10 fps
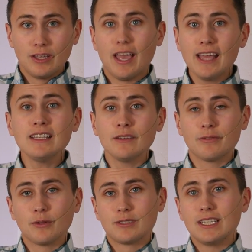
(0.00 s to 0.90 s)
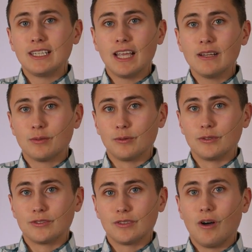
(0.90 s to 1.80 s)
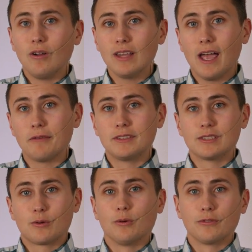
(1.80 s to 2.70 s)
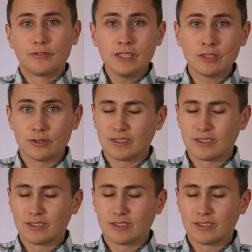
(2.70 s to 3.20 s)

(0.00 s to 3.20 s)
Any of those EDA tools all have these core features.